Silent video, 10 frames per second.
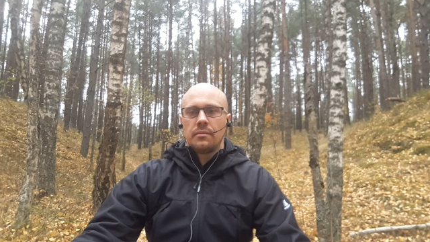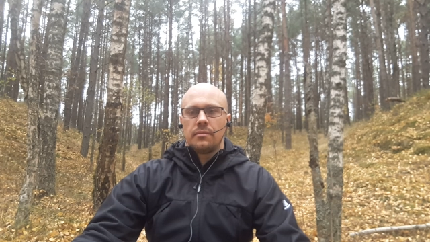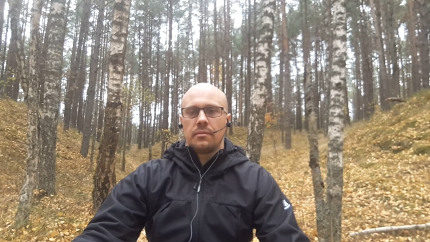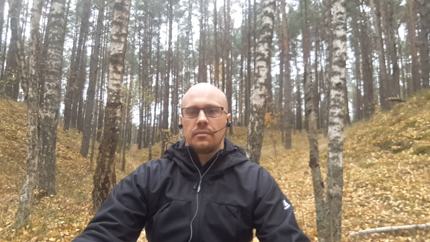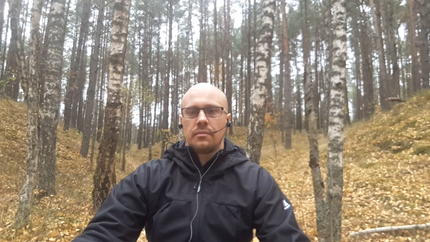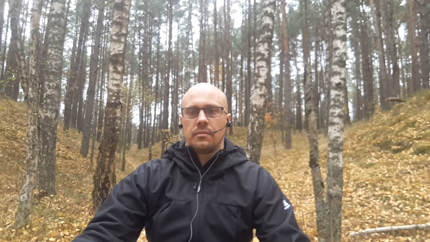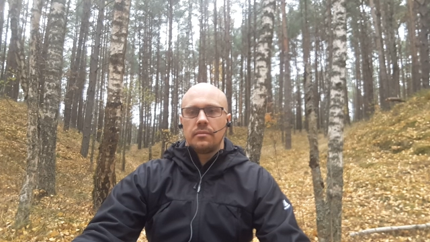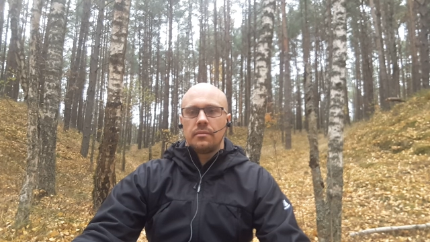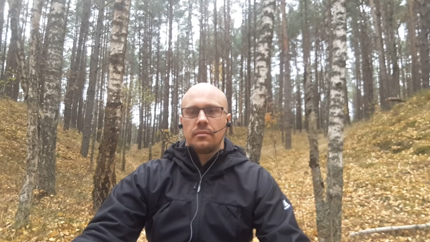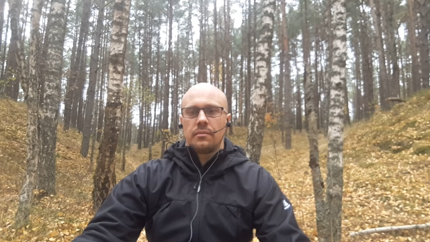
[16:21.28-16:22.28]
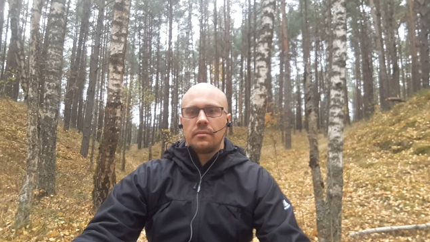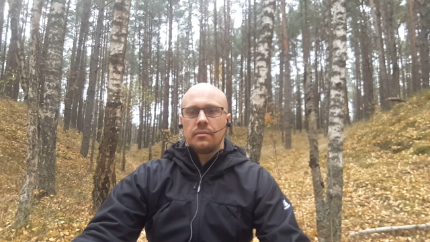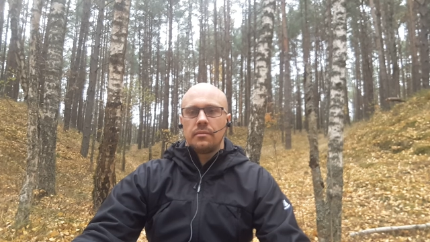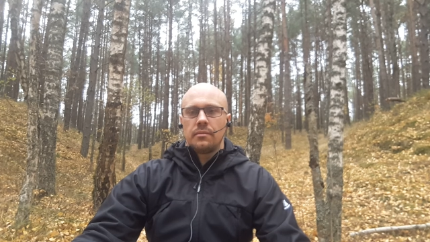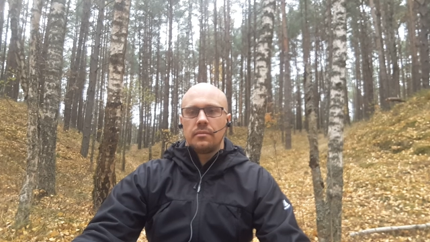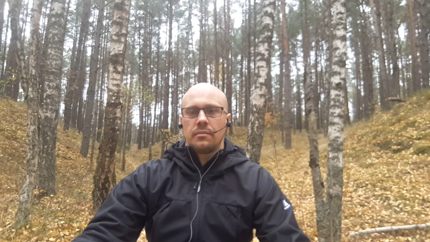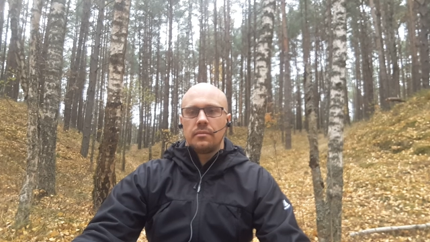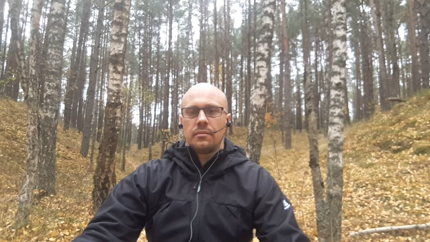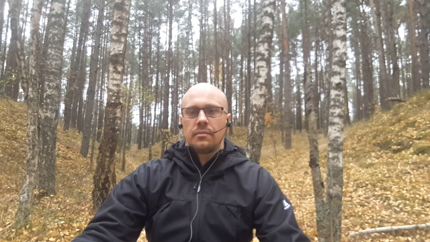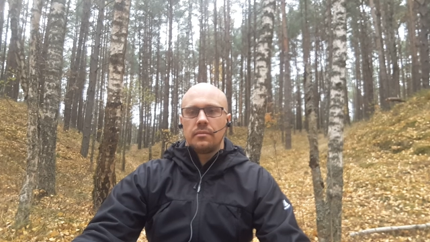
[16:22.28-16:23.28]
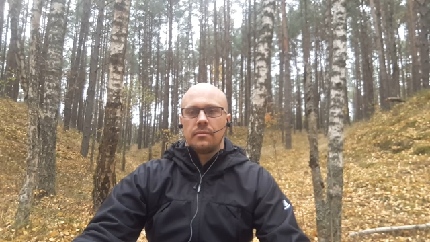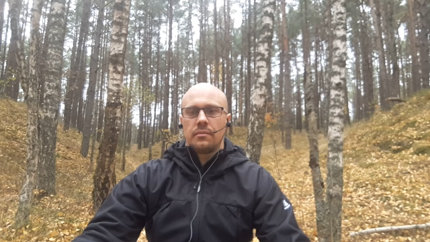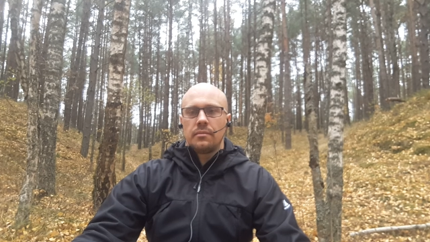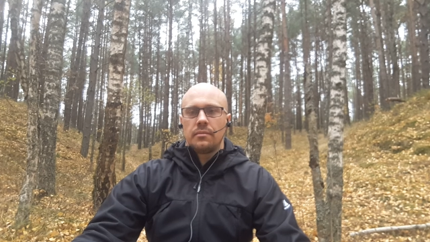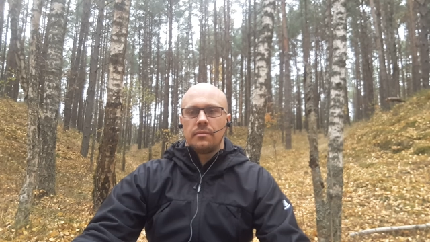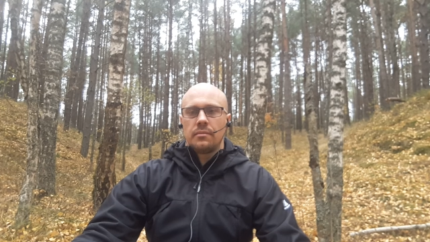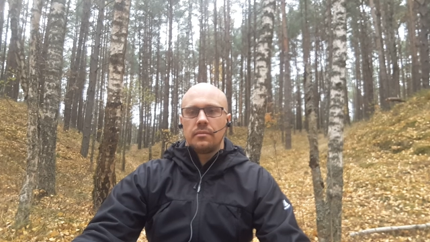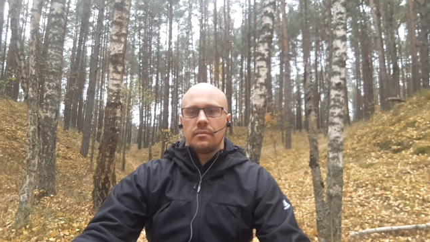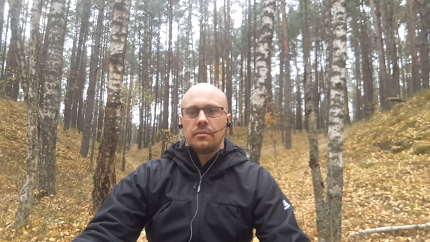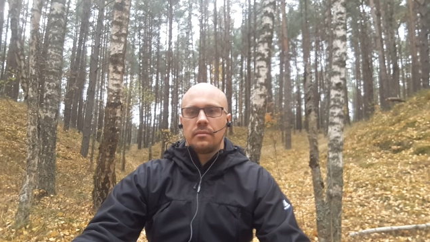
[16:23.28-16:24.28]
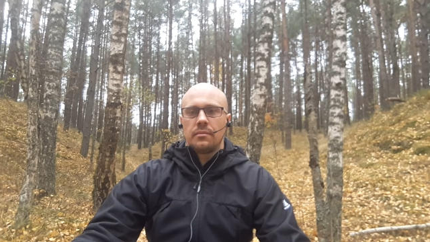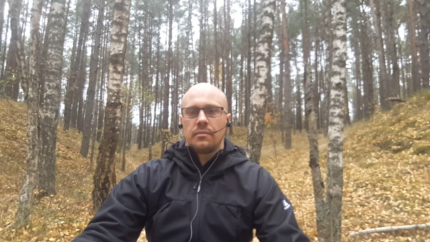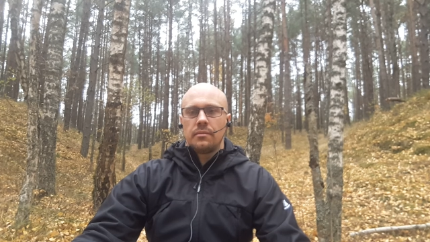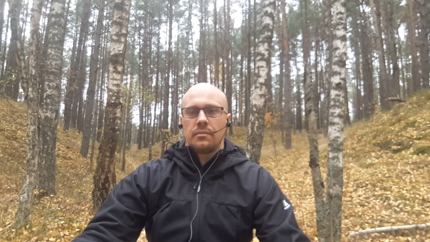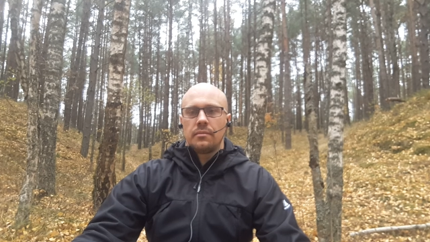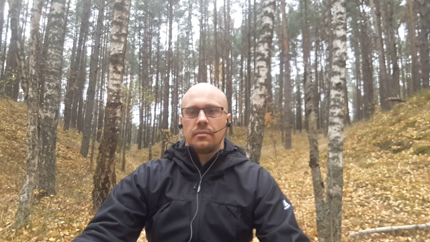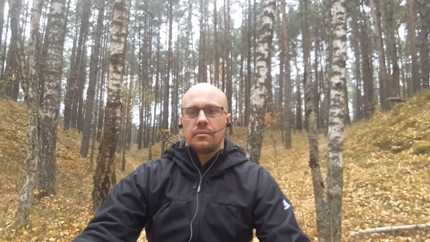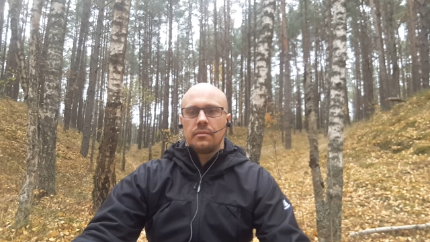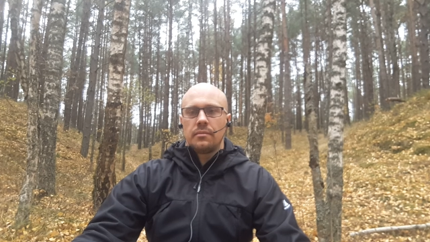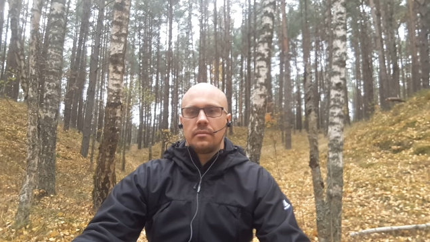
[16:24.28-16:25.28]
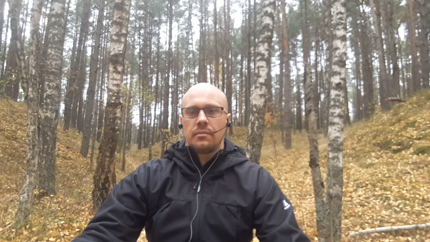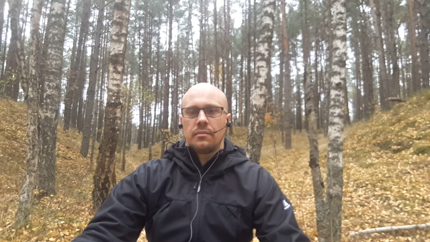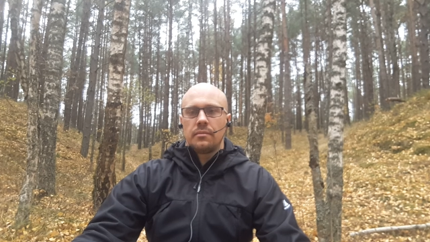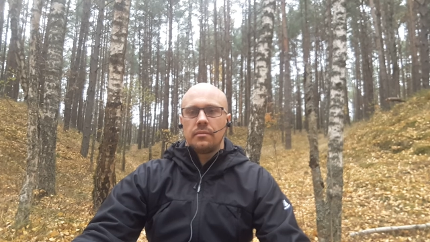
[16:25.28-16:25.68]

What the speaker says: Nobody speaks.